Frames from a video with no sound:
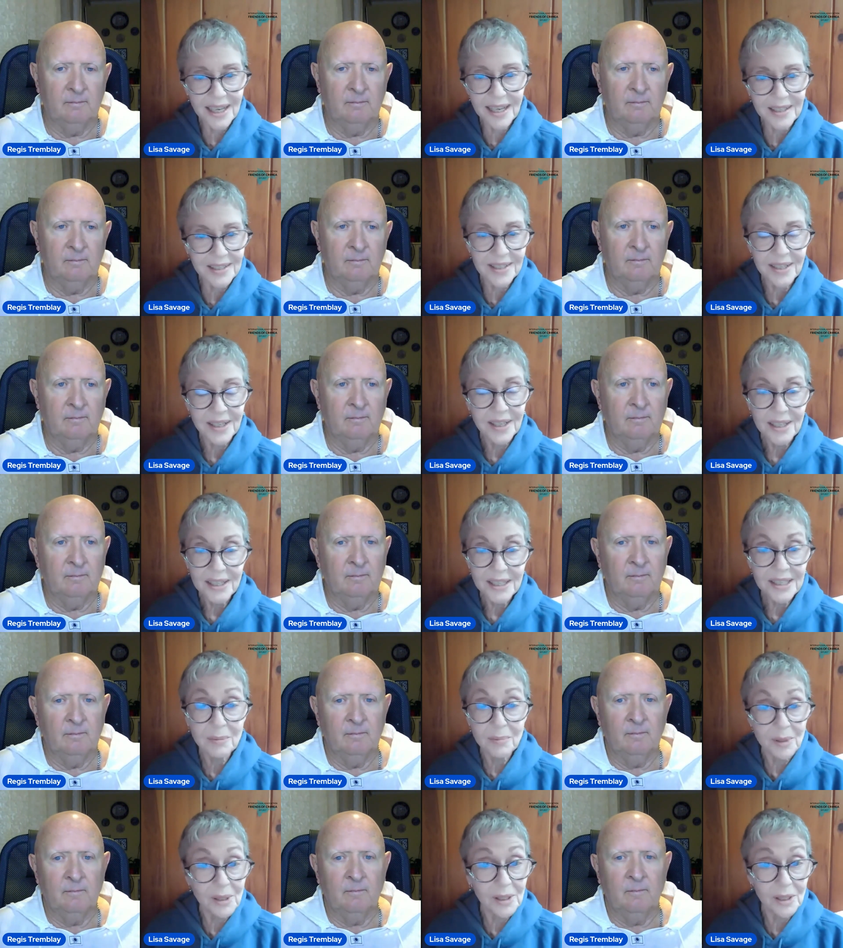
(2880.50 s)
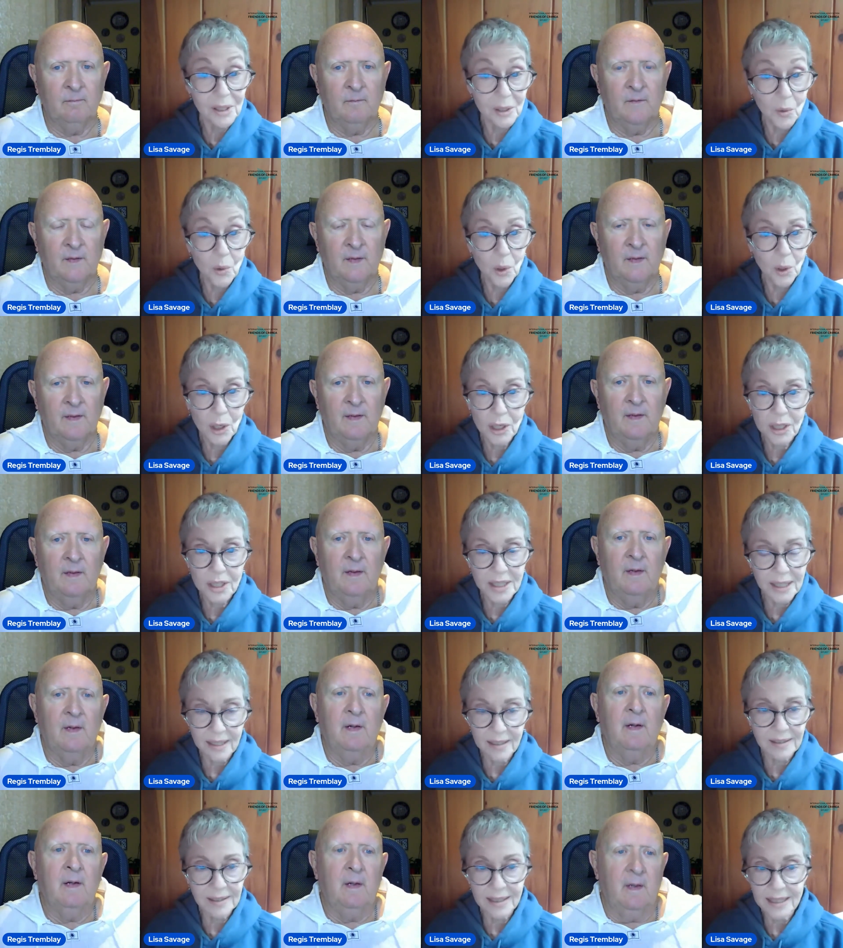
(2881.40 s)
Speaker 1: has typically worked
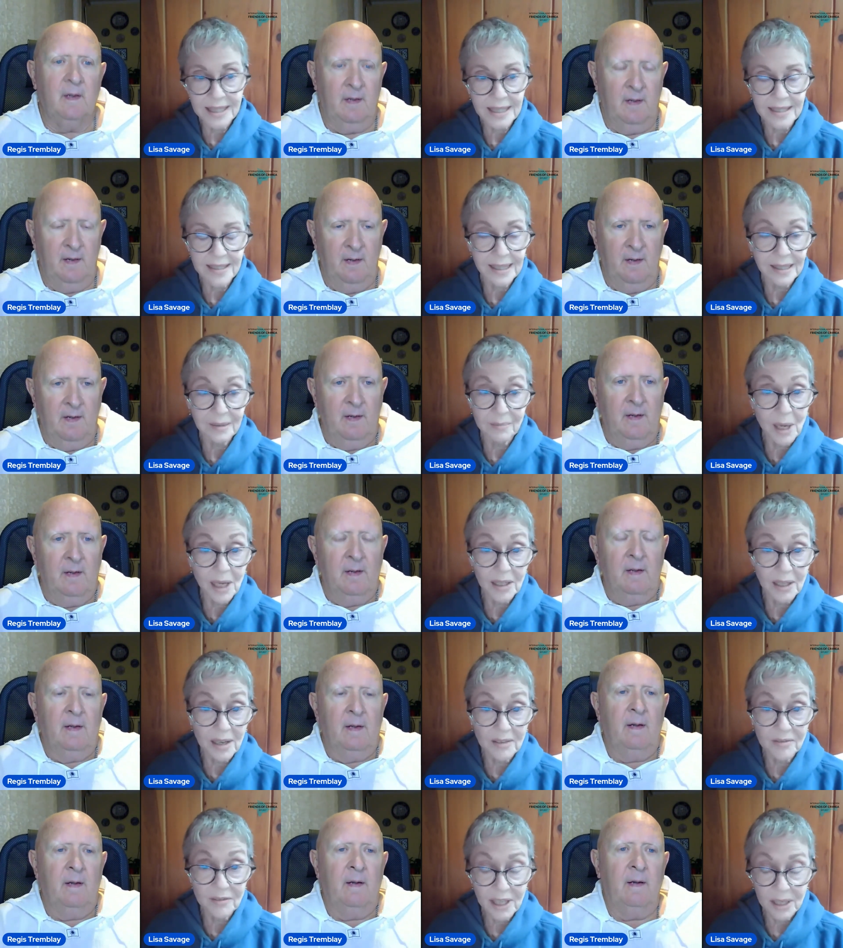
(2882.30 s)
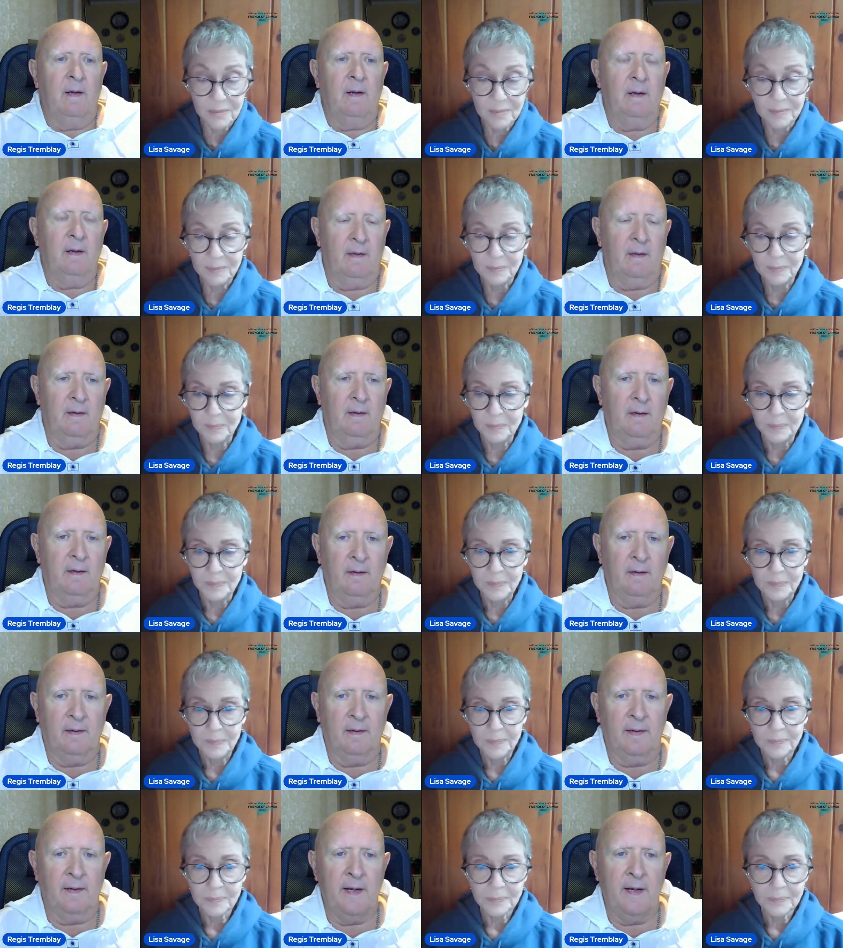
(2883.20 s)
at least in my lifetime
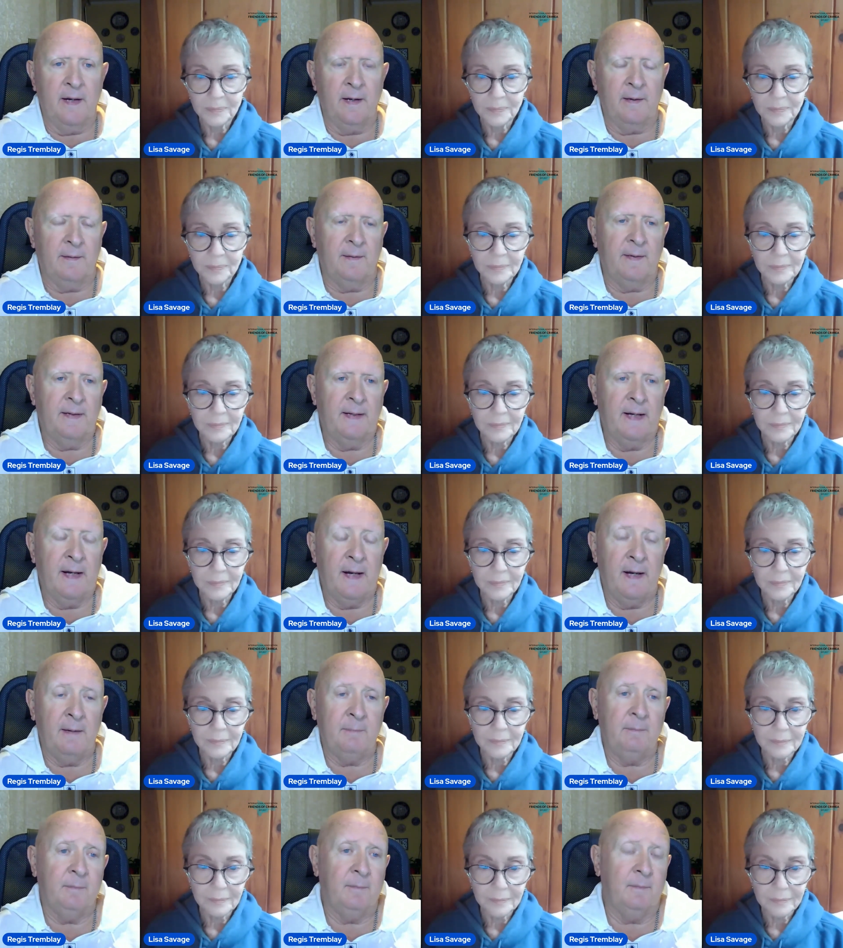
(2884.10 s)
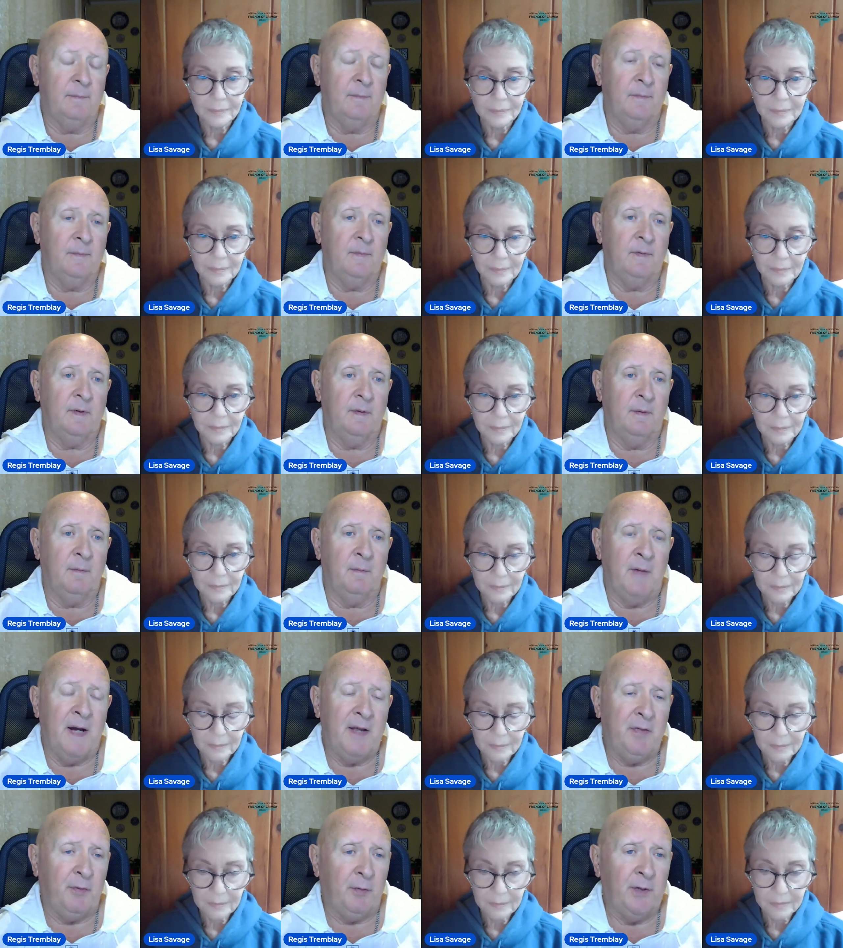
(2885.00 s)
Speaker 2: yeah uh,
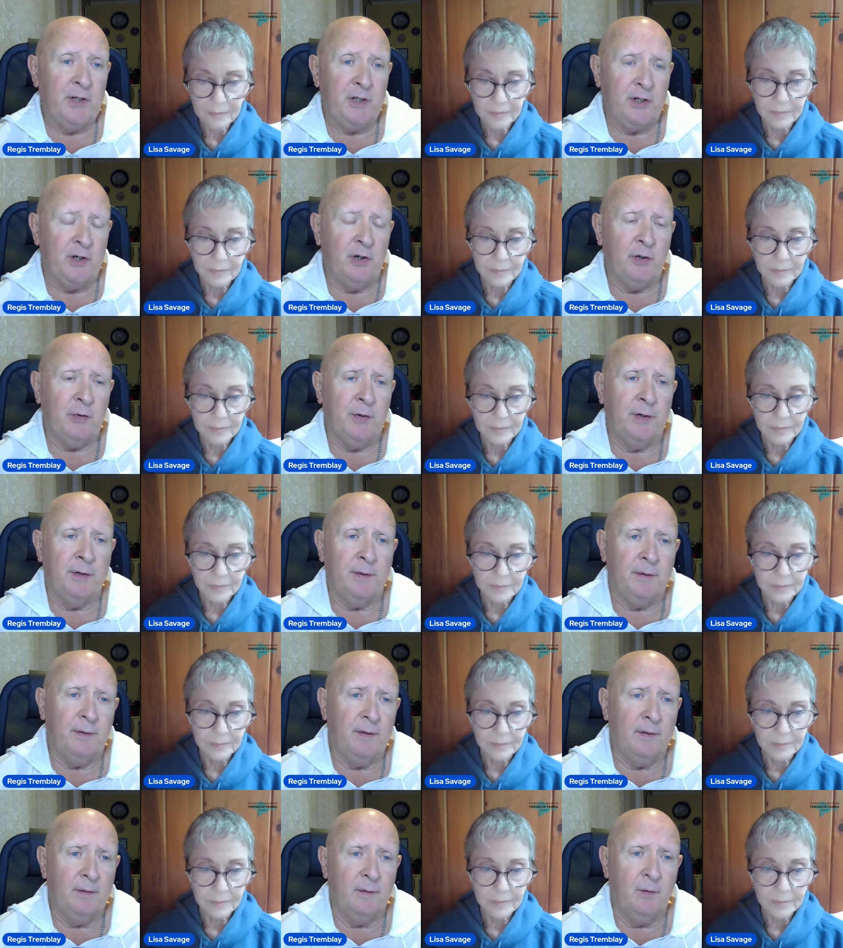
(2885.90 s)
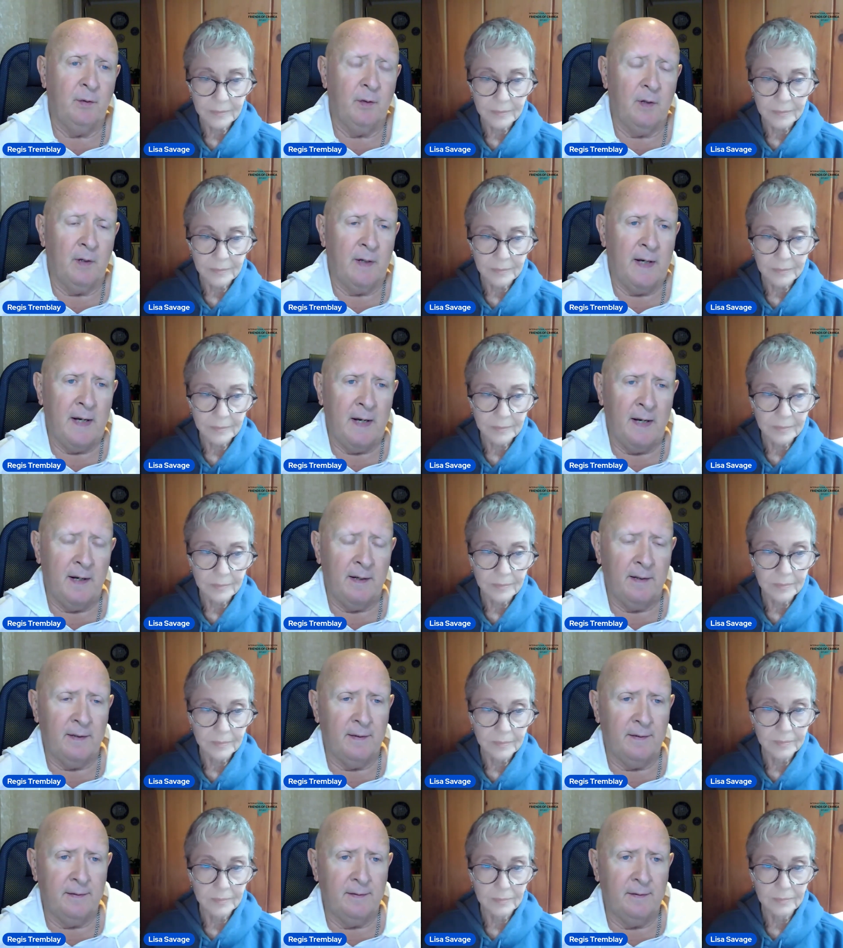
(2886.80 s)
my three children uh,
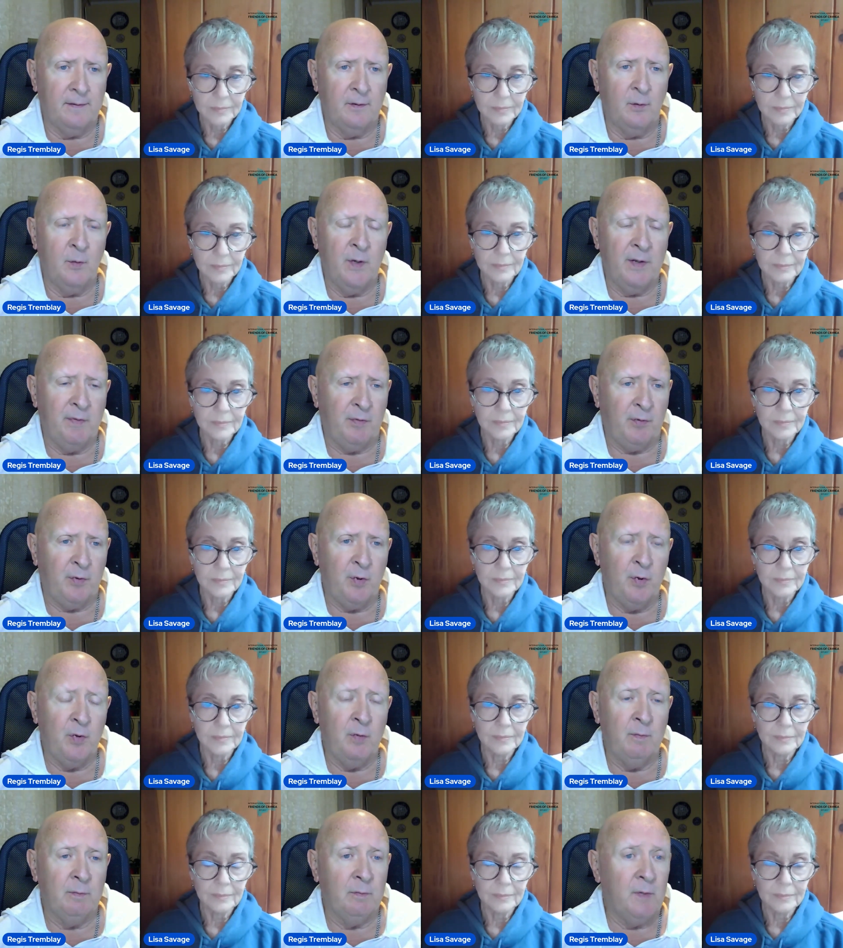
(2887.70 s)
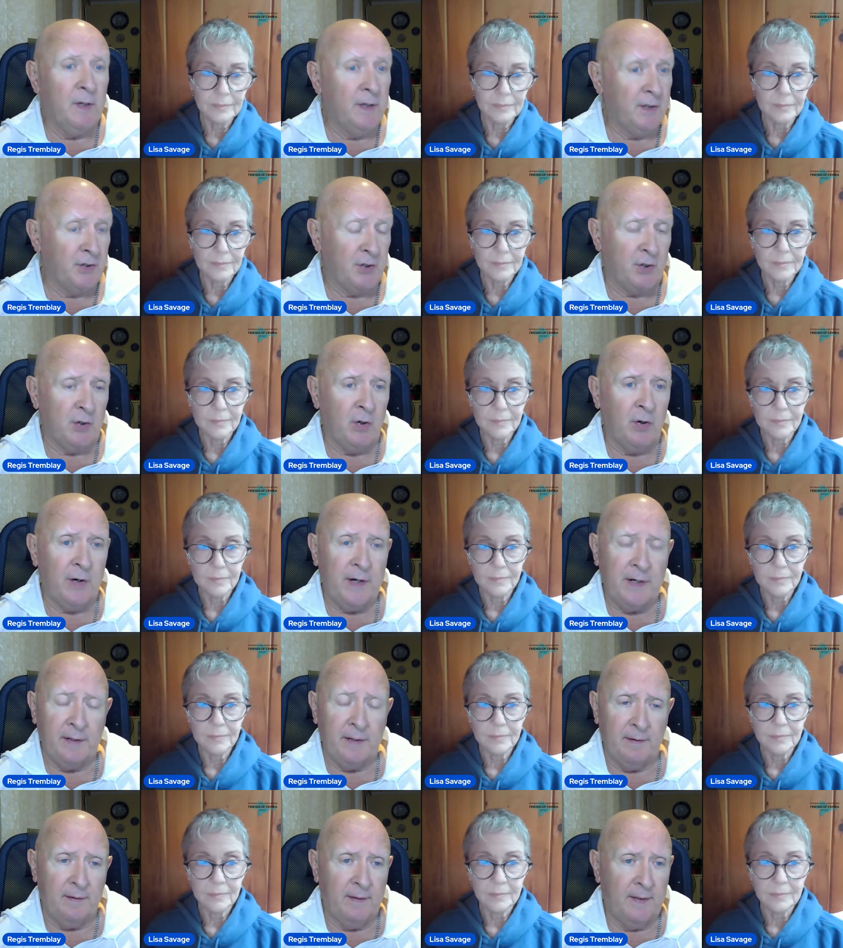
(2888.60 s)
went through
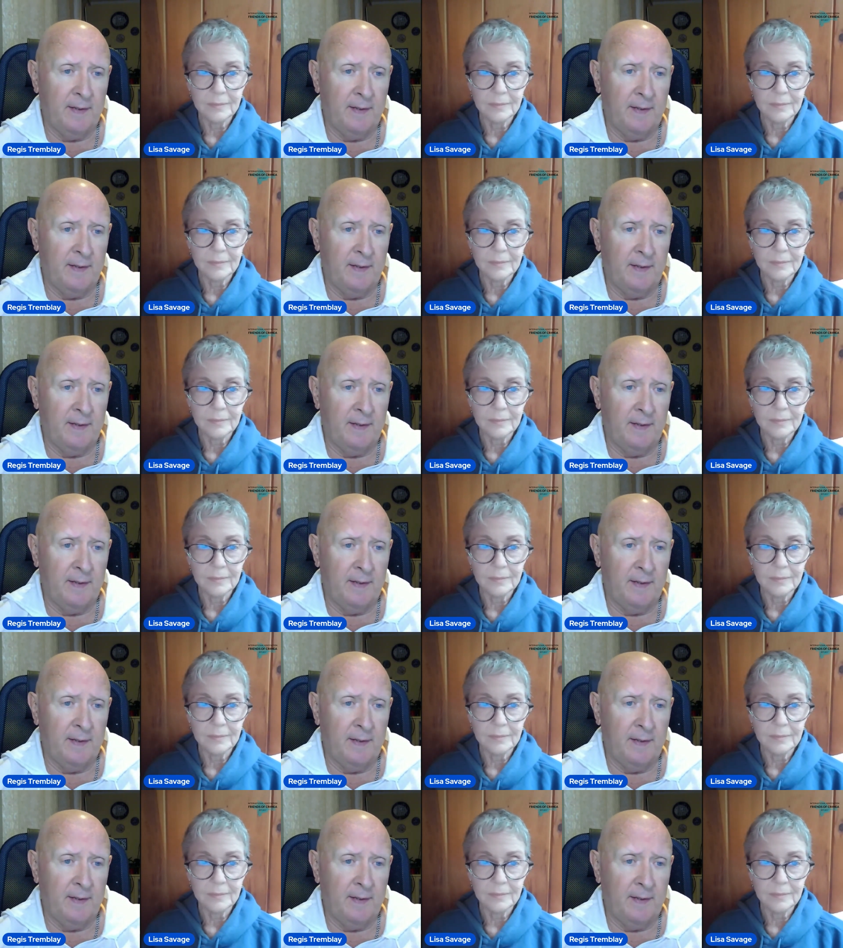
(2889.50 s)
montessori